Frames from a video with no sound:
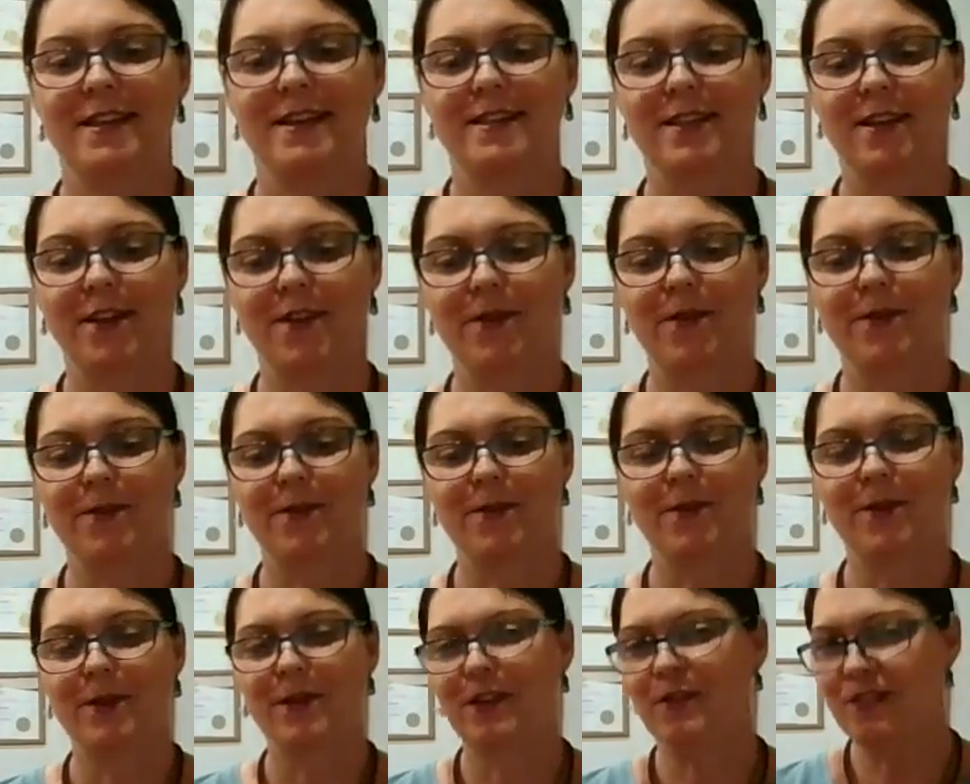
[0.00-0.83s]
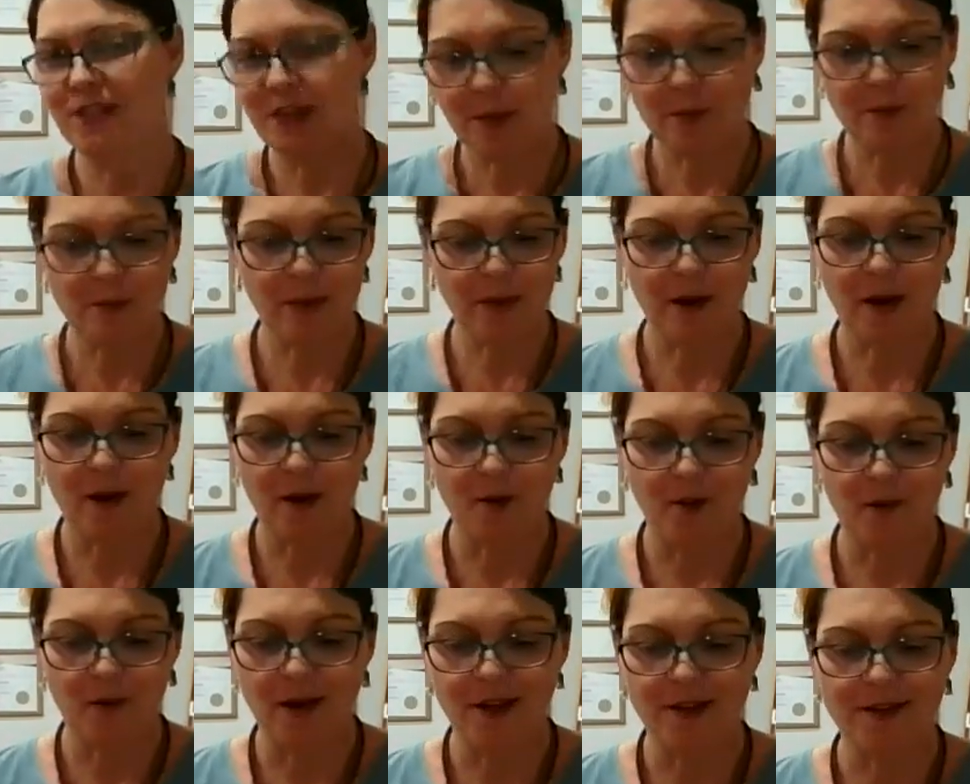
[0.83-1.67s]
So you've done
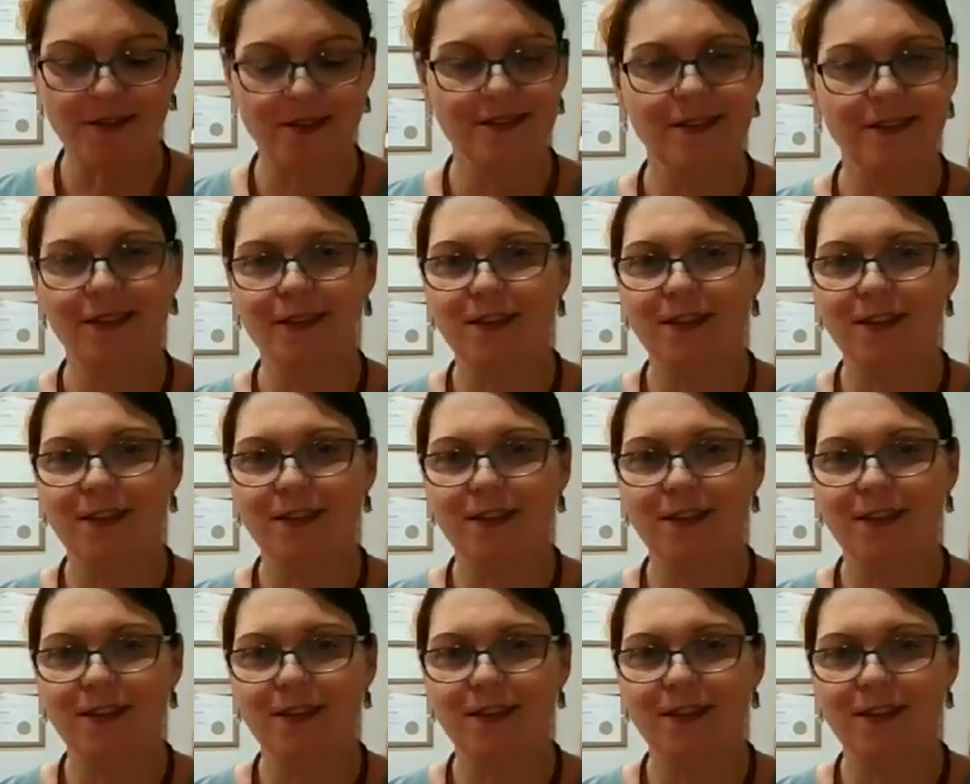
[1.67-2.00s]
part one,